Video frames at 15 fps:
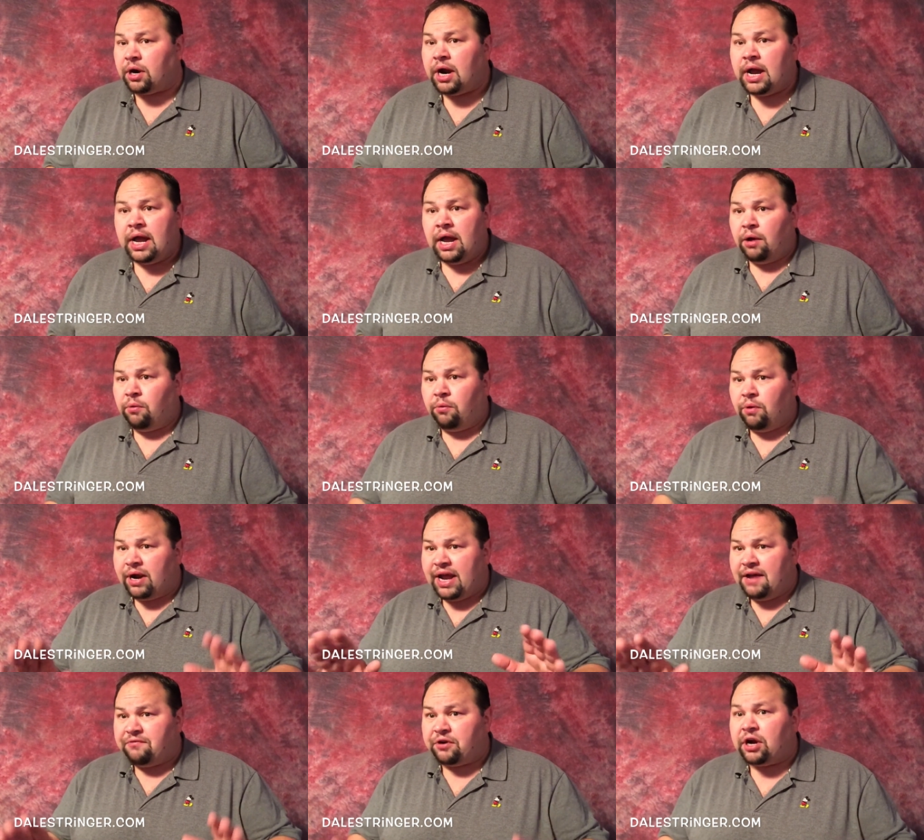or
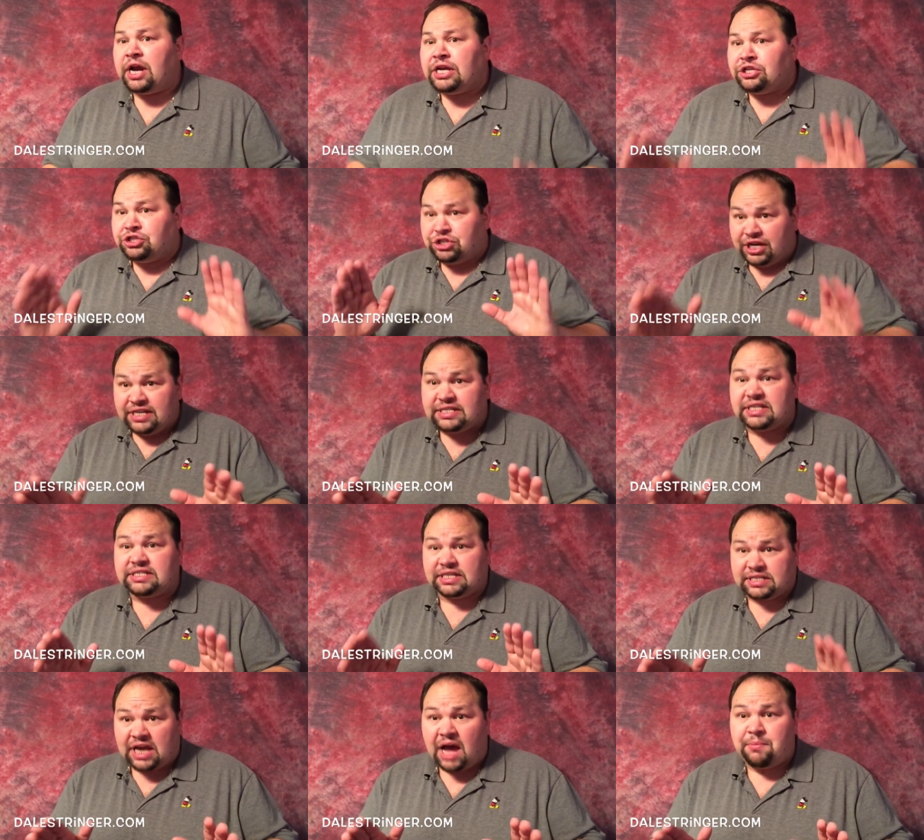whatever. Jesus
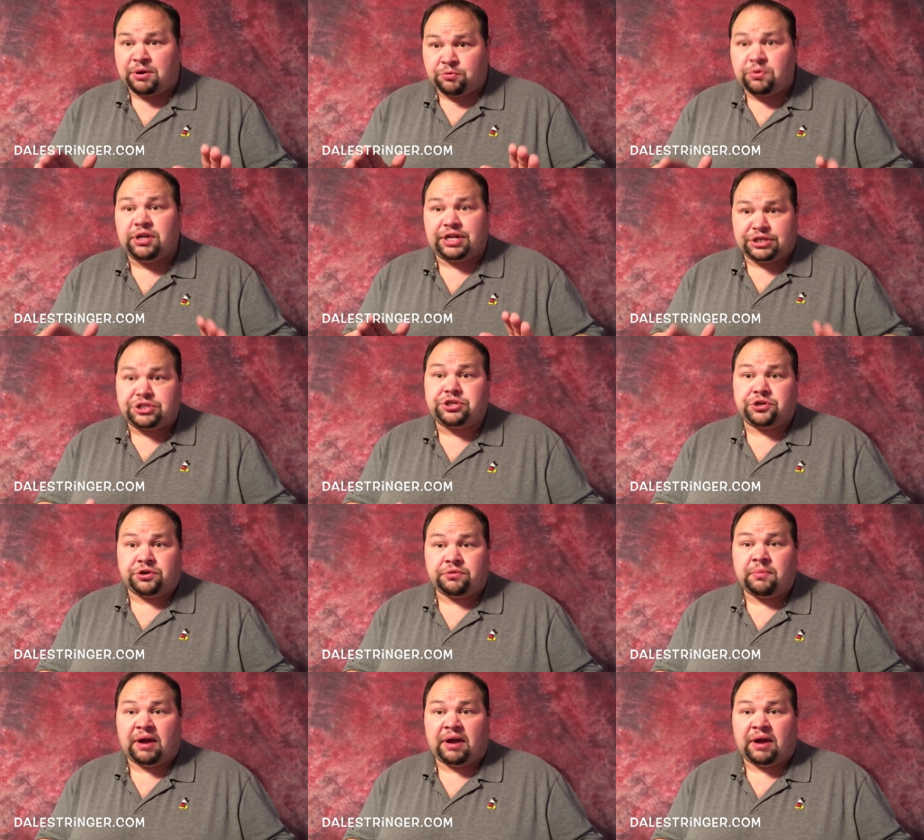is coming really soon,